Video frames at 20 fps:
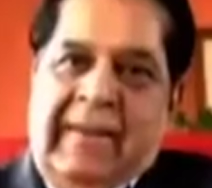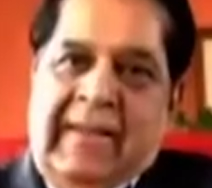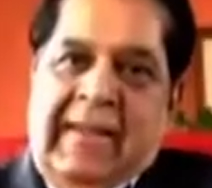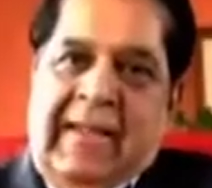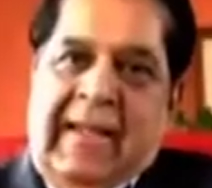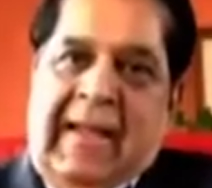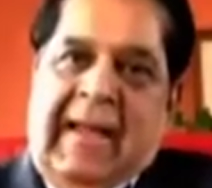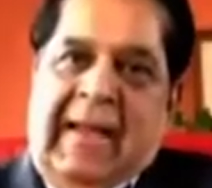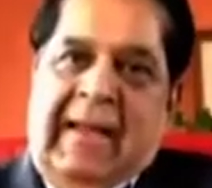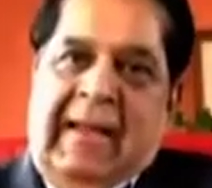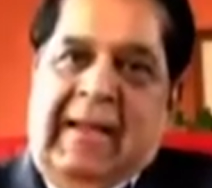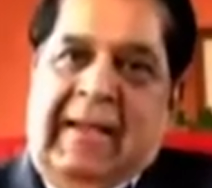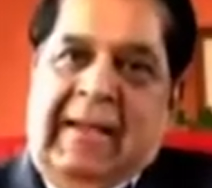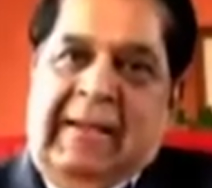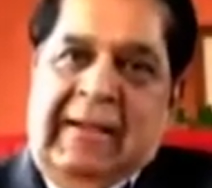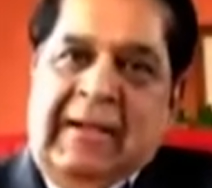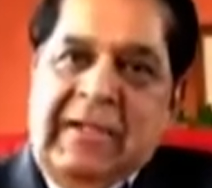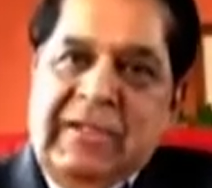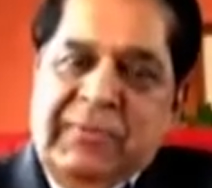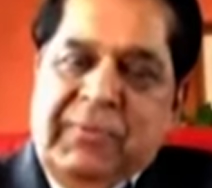And the
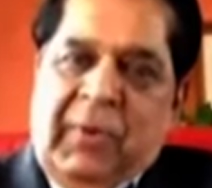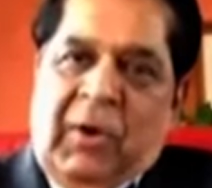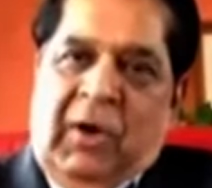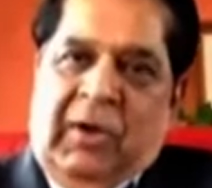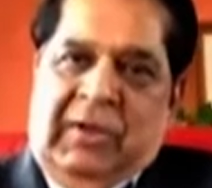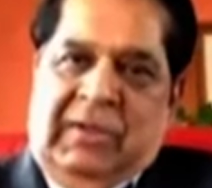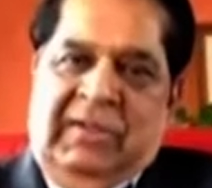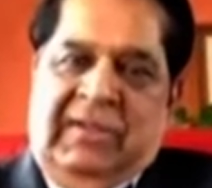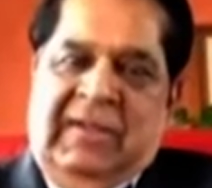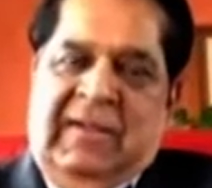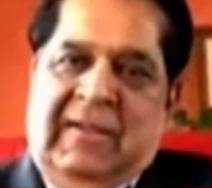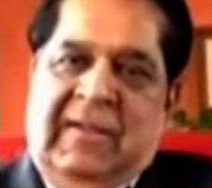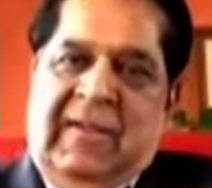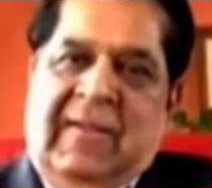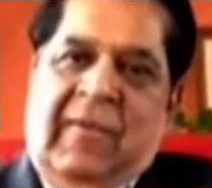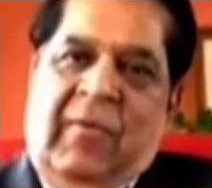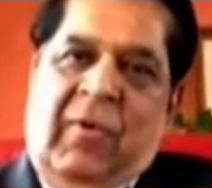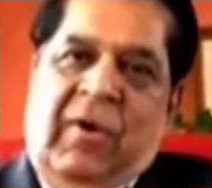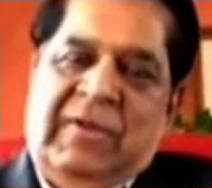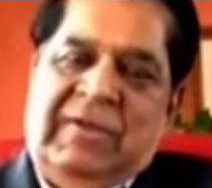response
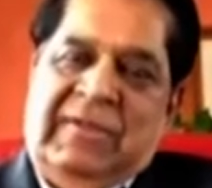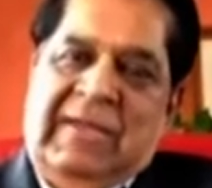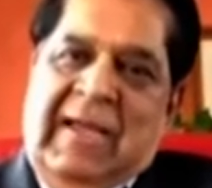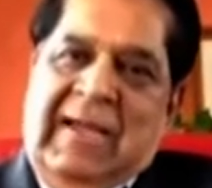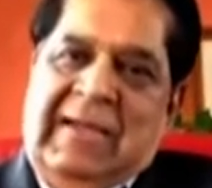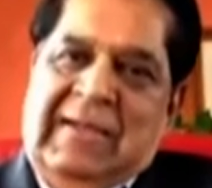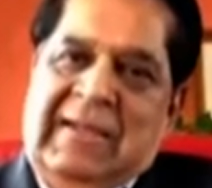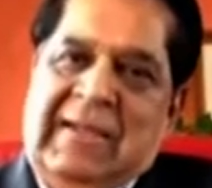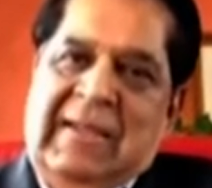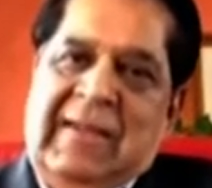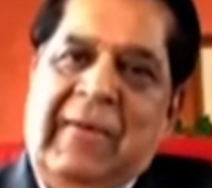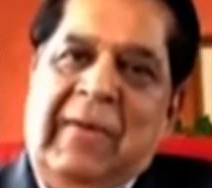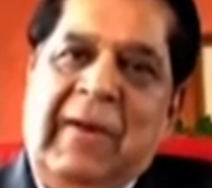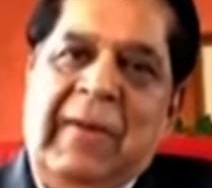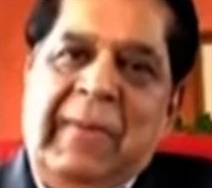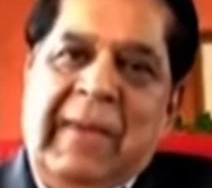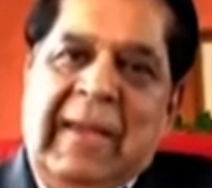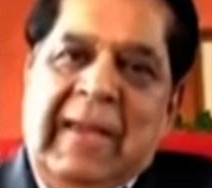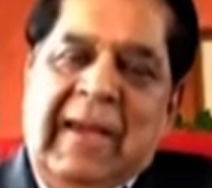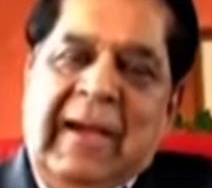was that there will
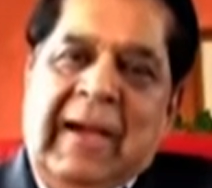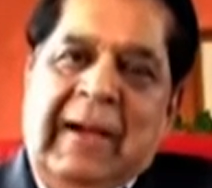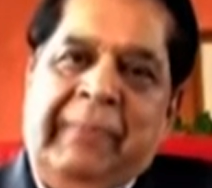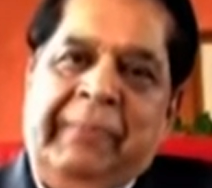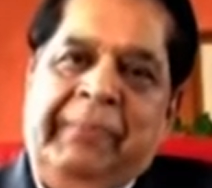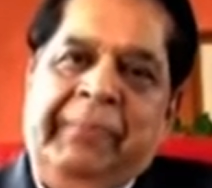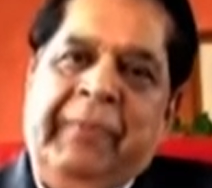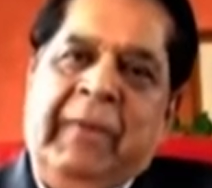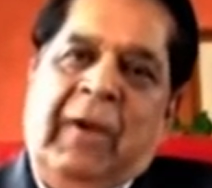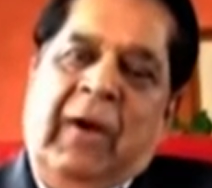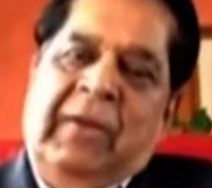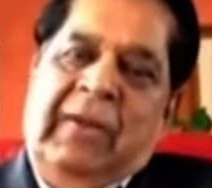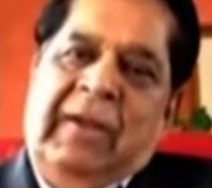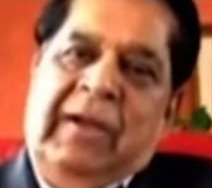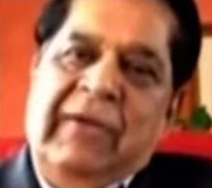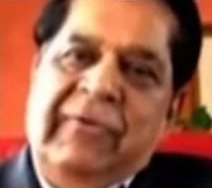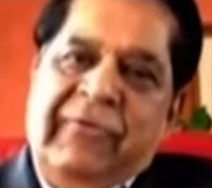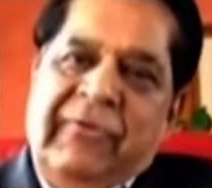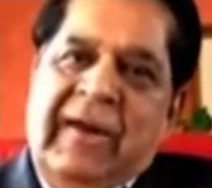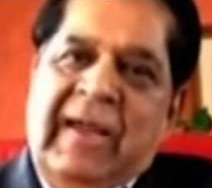be, the
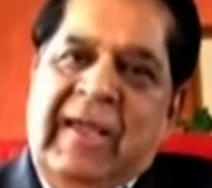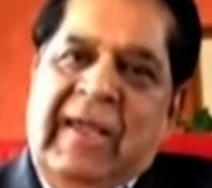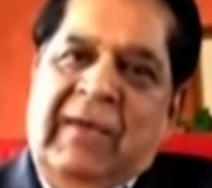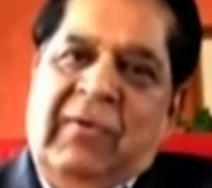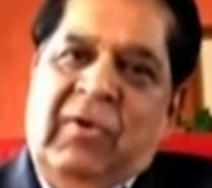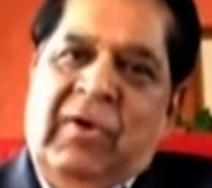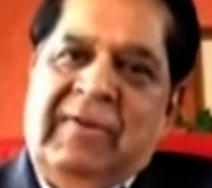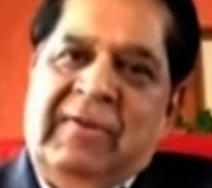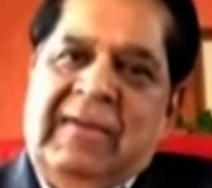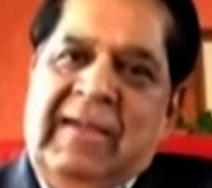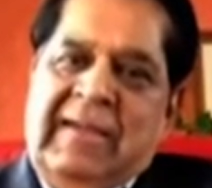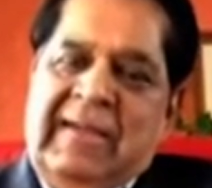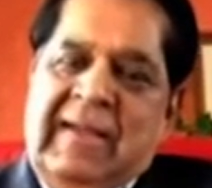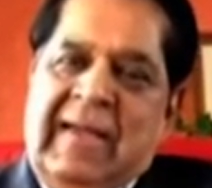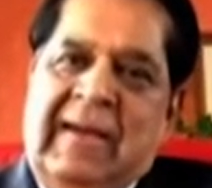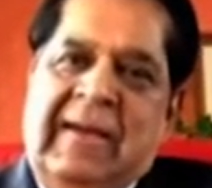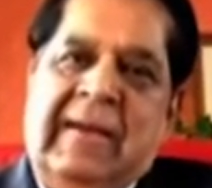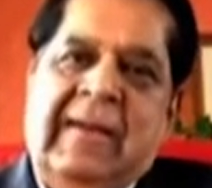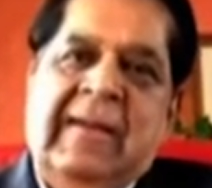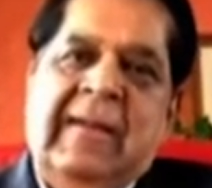refrain was that
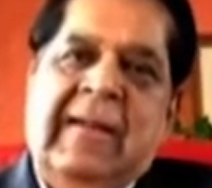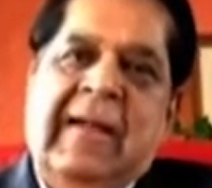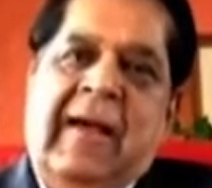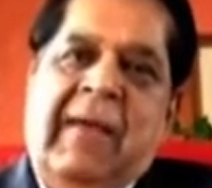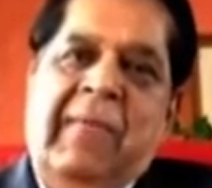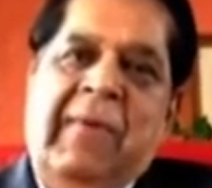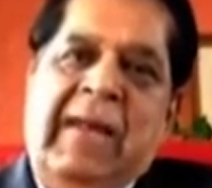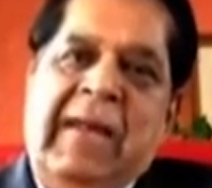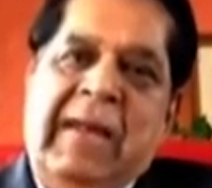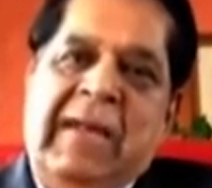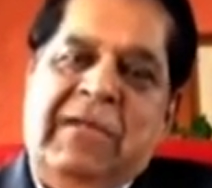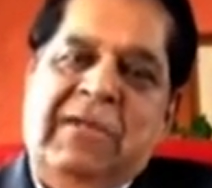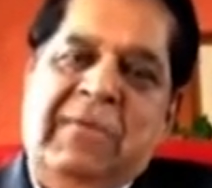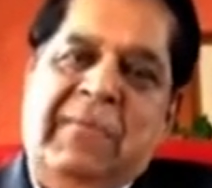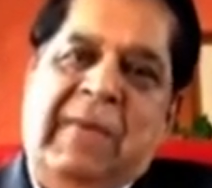there will need to be